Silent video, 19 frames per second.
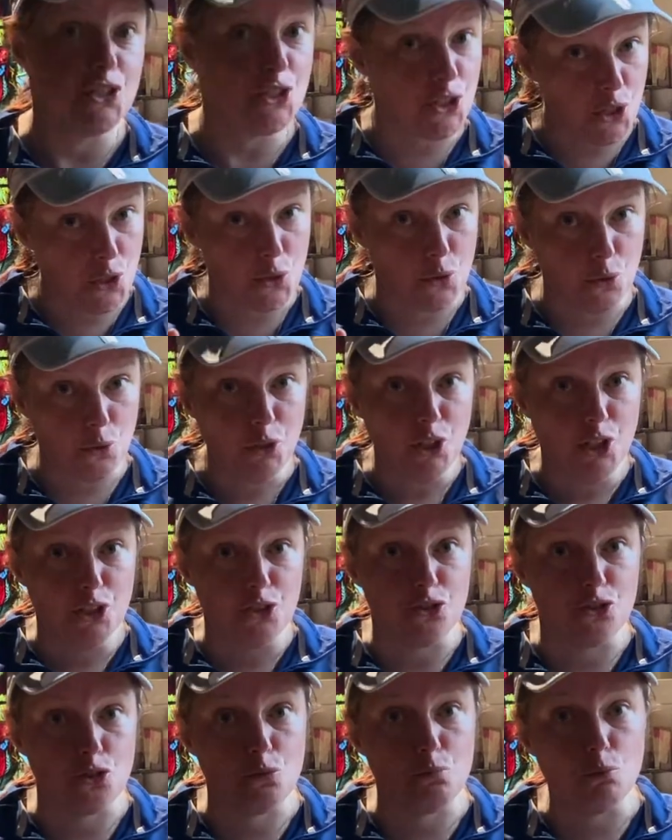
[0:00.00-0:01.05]
you
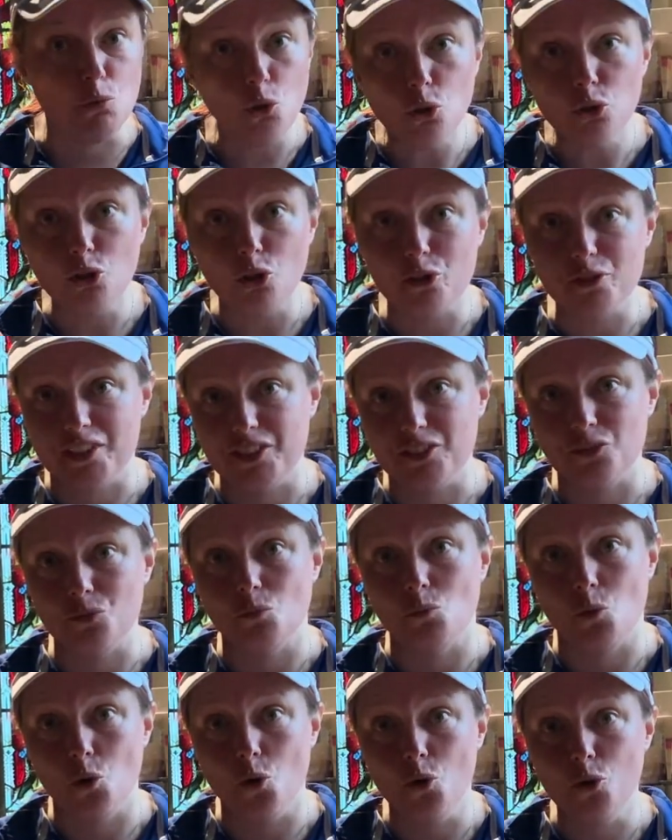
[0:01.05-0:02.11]
to do more long distance
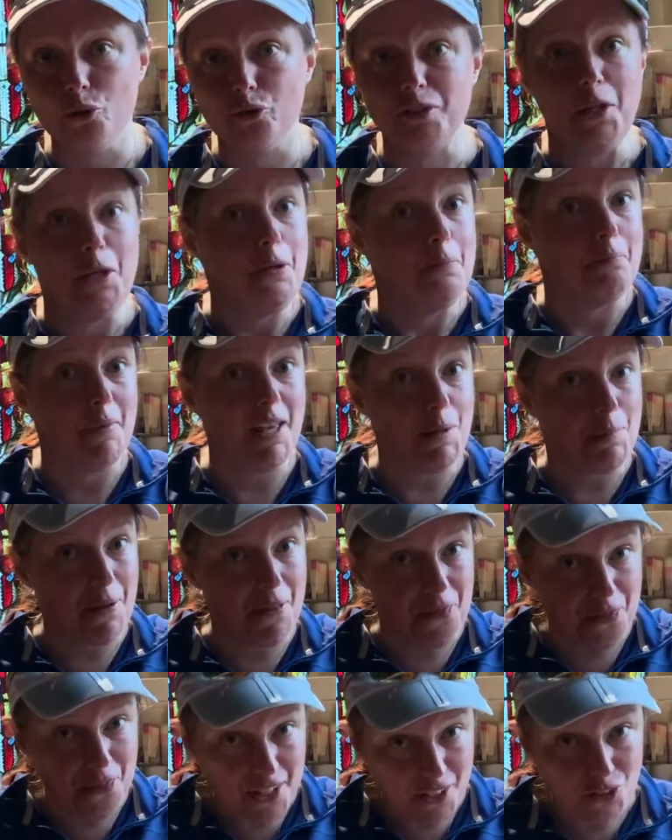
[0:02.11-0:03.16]
walks, maybe
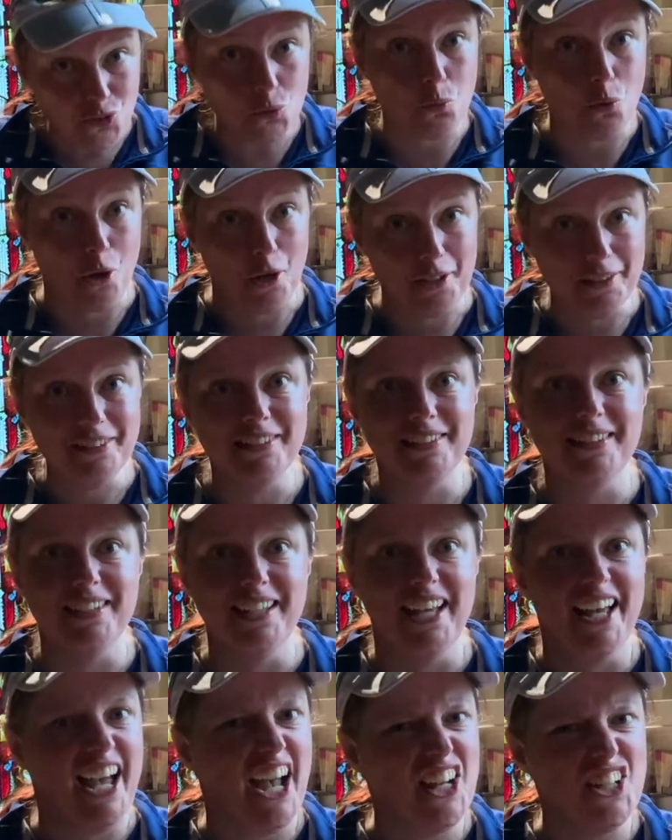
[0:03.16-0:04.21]
this one,
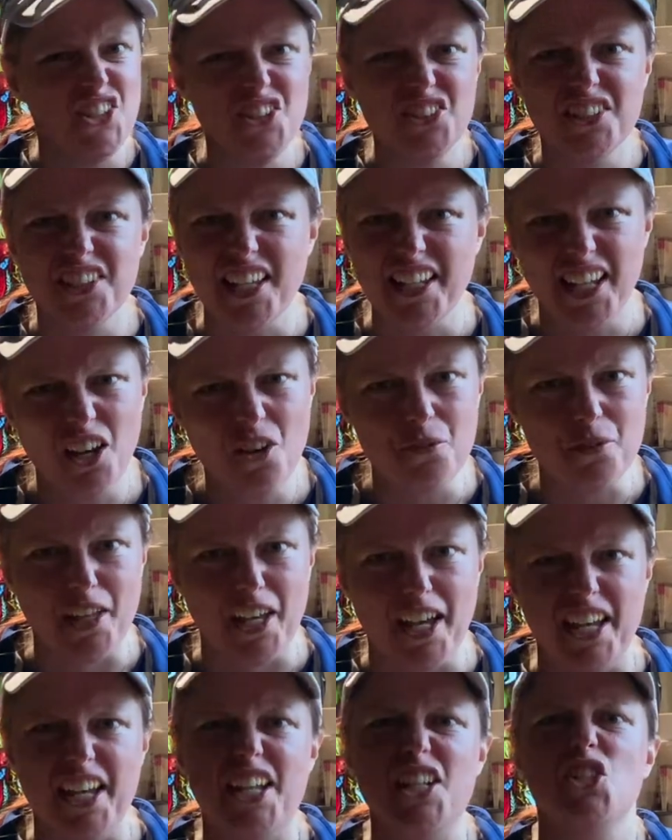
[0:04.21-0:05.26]
and just get out
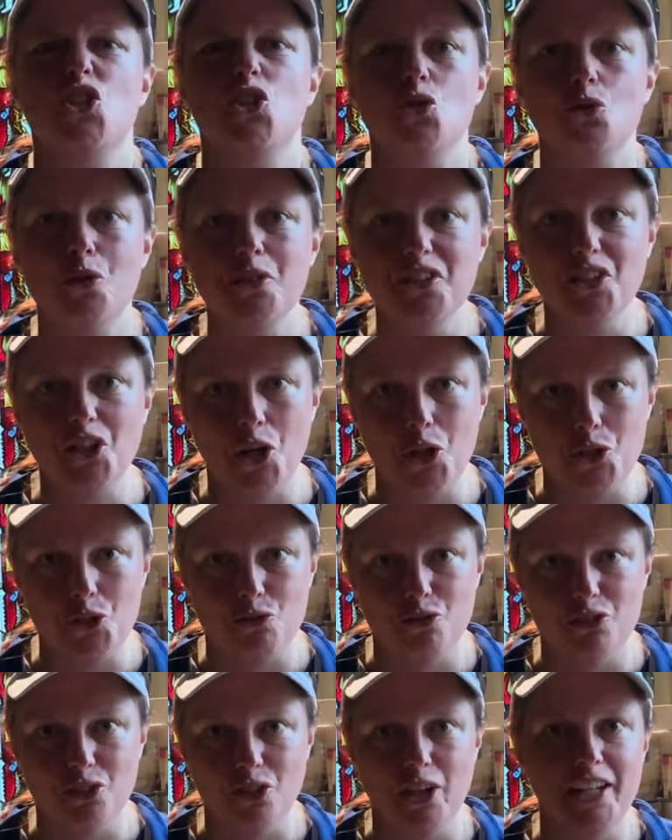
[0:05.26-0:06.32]
there, enjoy the
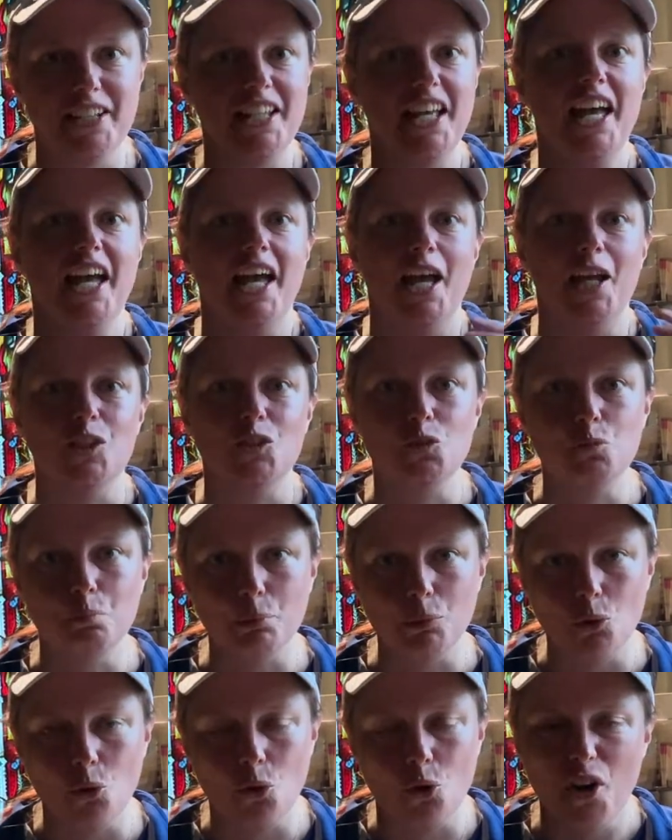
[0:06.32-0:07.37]
countryside,
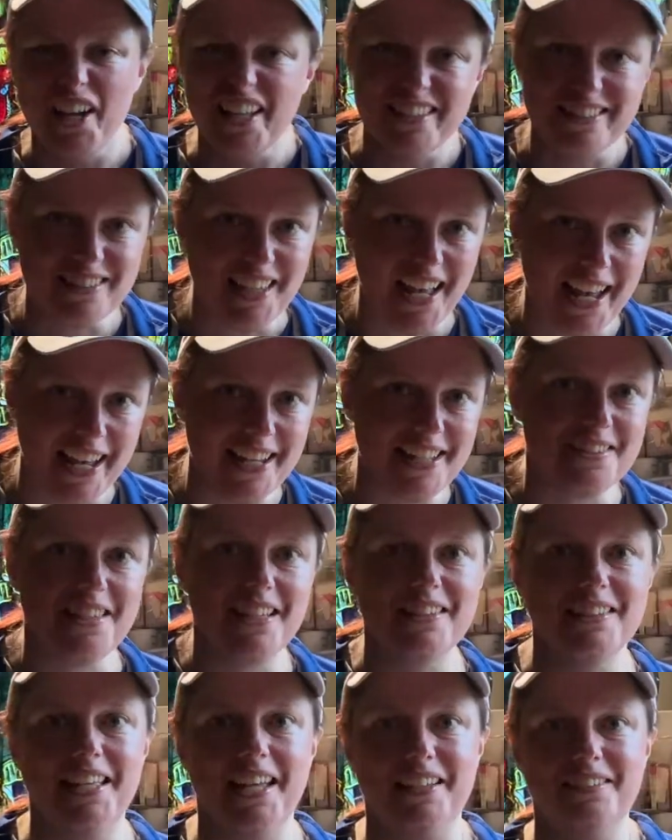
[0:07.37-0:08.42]
explore, take that
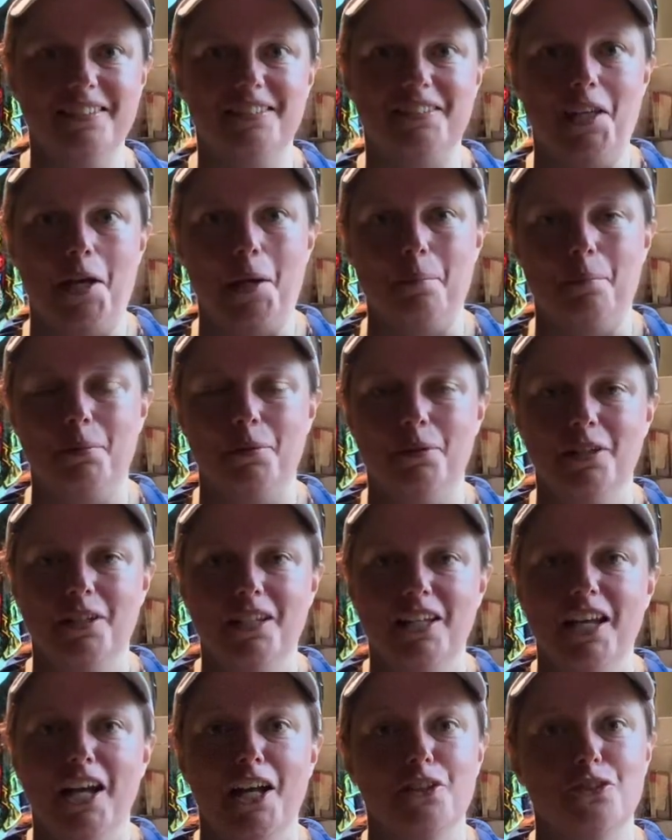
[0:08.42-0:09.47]
next step.
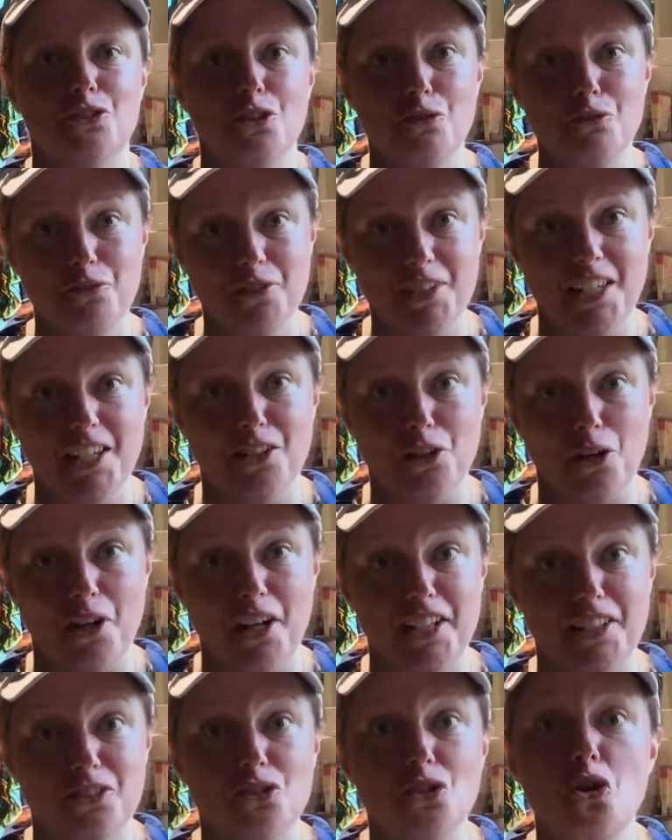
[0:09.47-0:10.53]
And don't forget
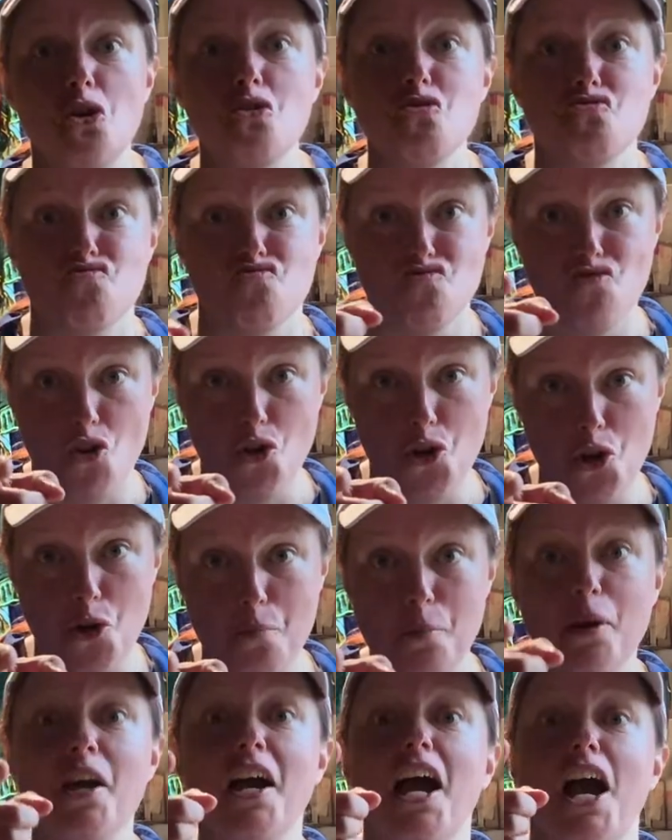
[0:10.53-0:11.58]
guys, rock up
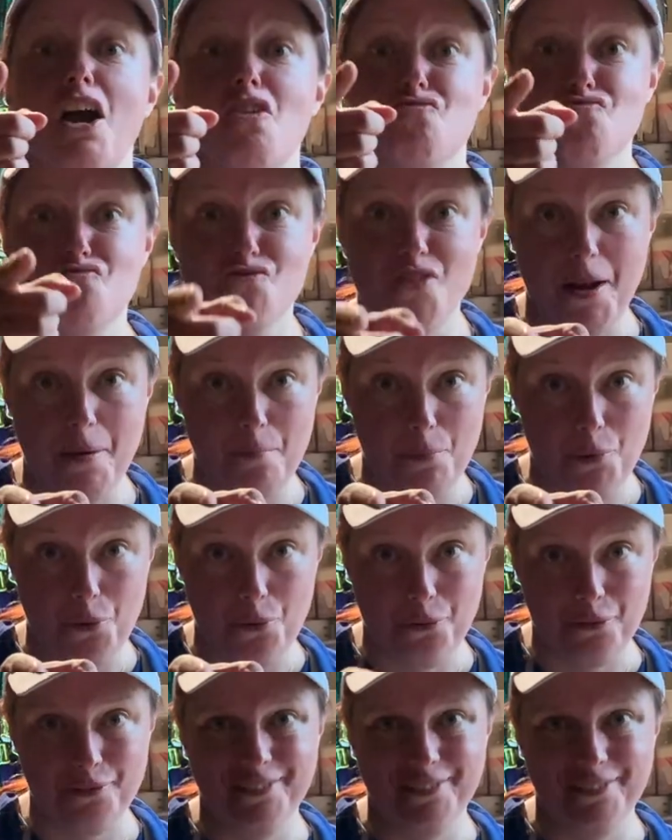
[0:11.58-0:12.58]
and ramble.